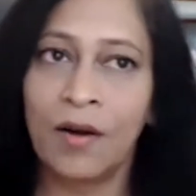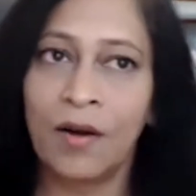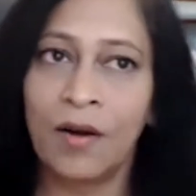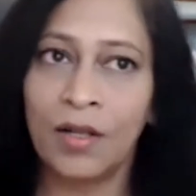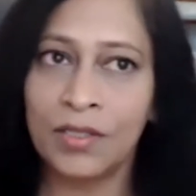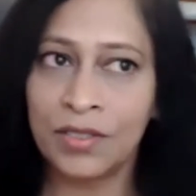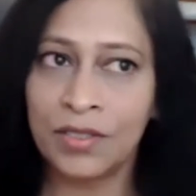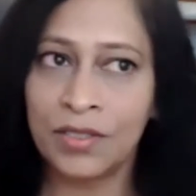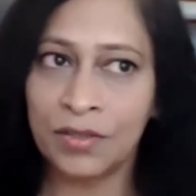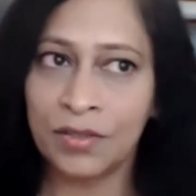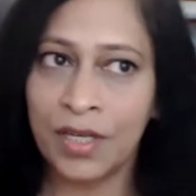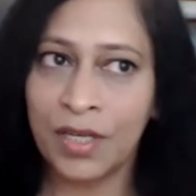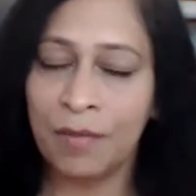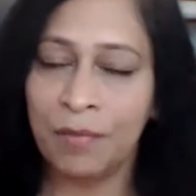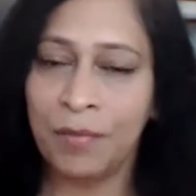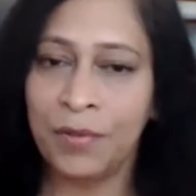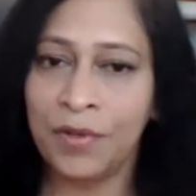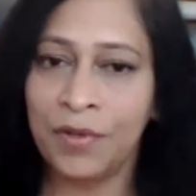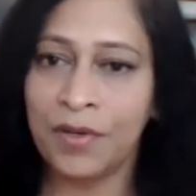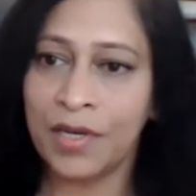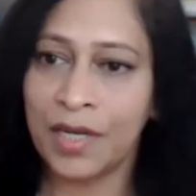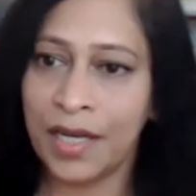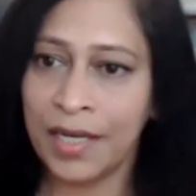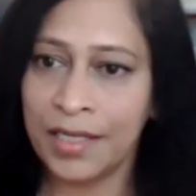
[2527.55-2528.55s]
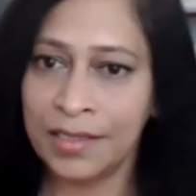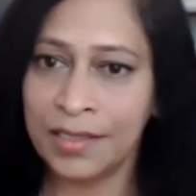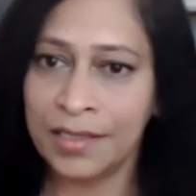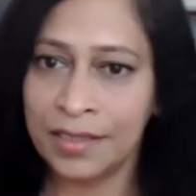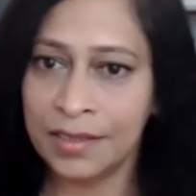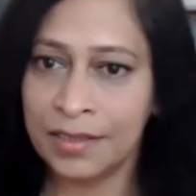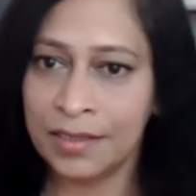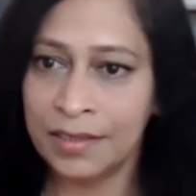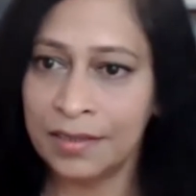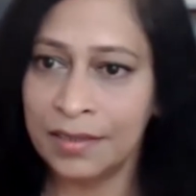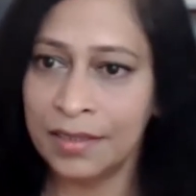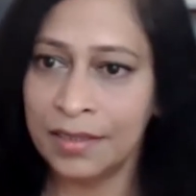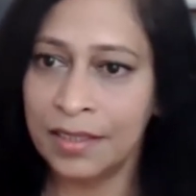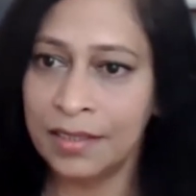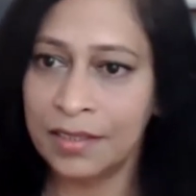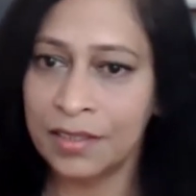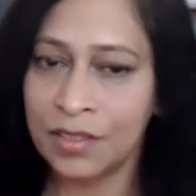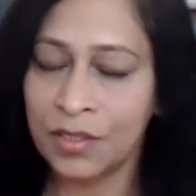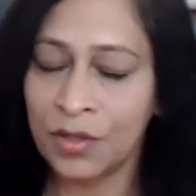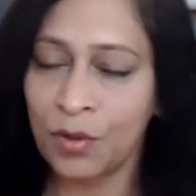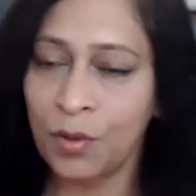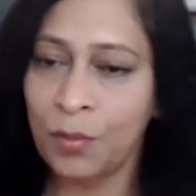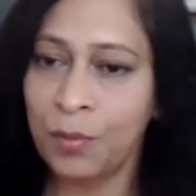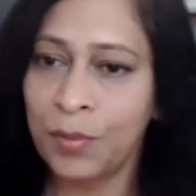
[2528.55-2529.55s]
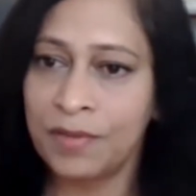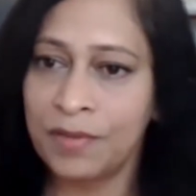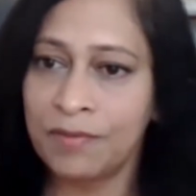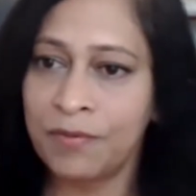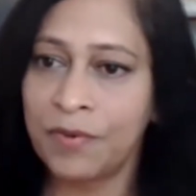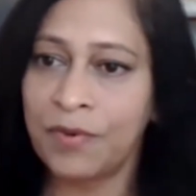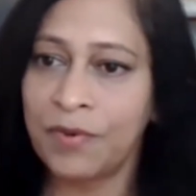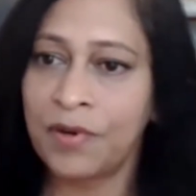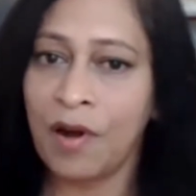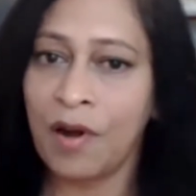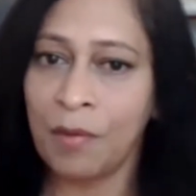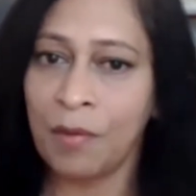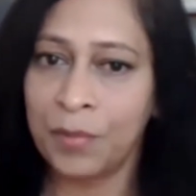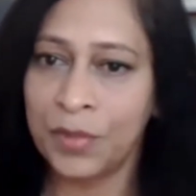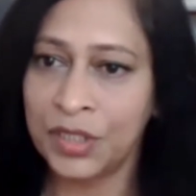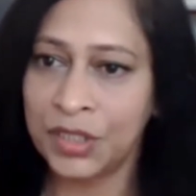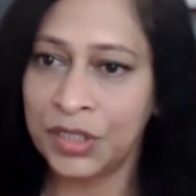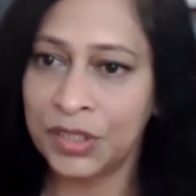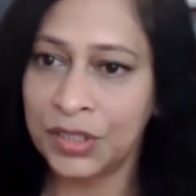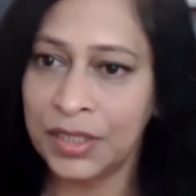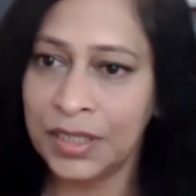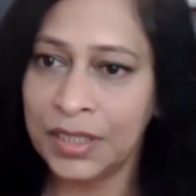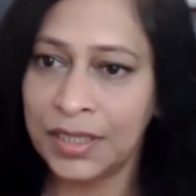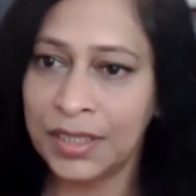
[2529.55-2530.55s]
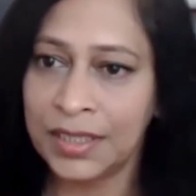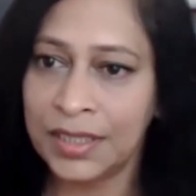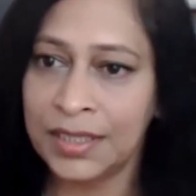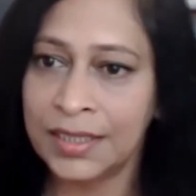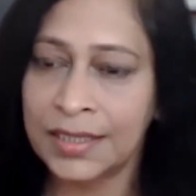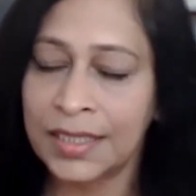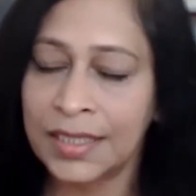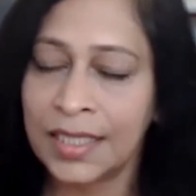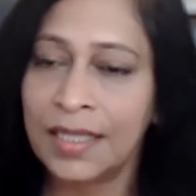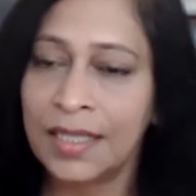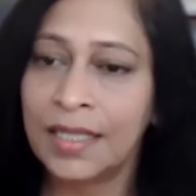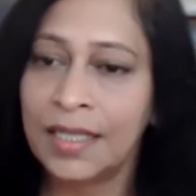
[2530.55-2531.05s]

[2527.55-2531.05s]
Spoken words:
Also keep your eyes and ears open for opportunities.